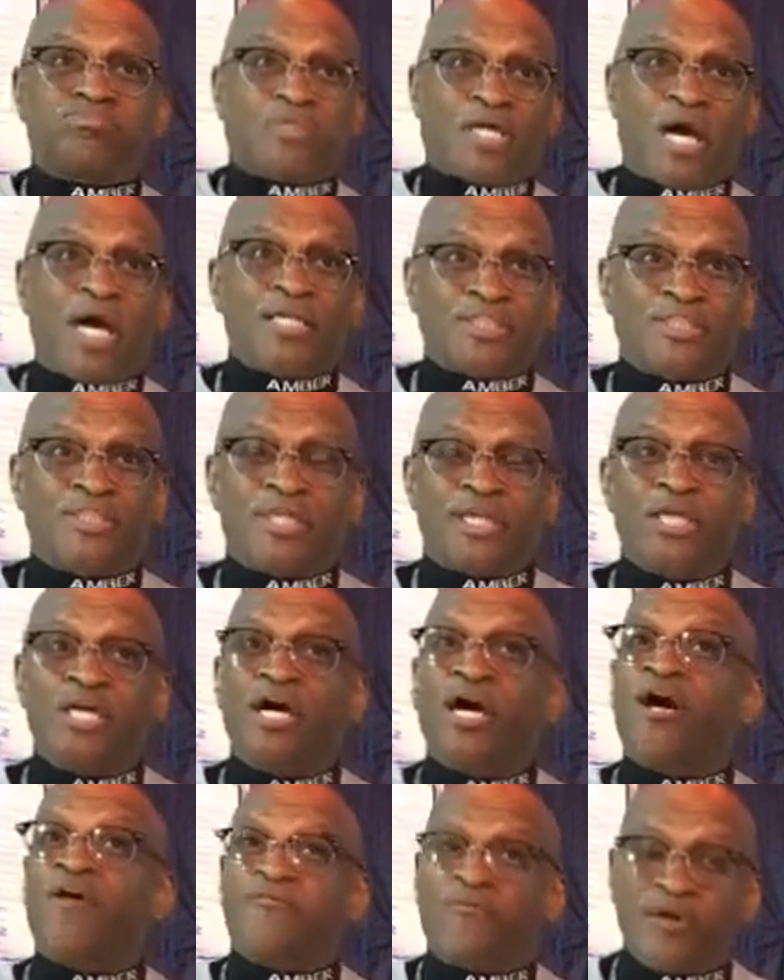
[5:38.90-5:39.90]

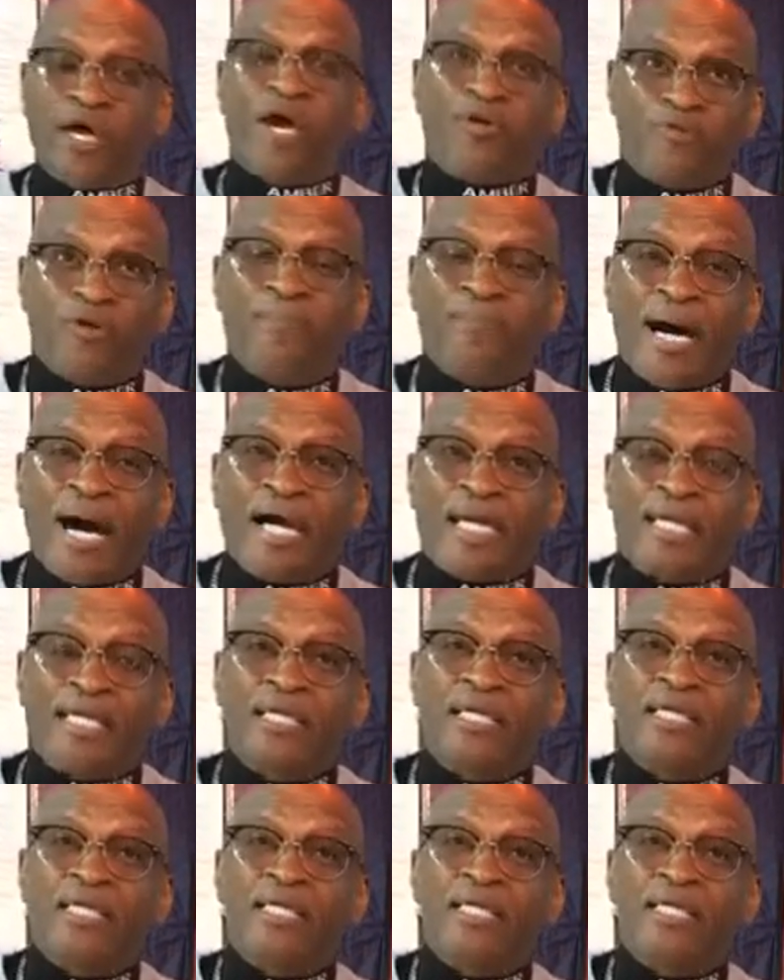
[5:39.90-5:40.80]
custody of everybody.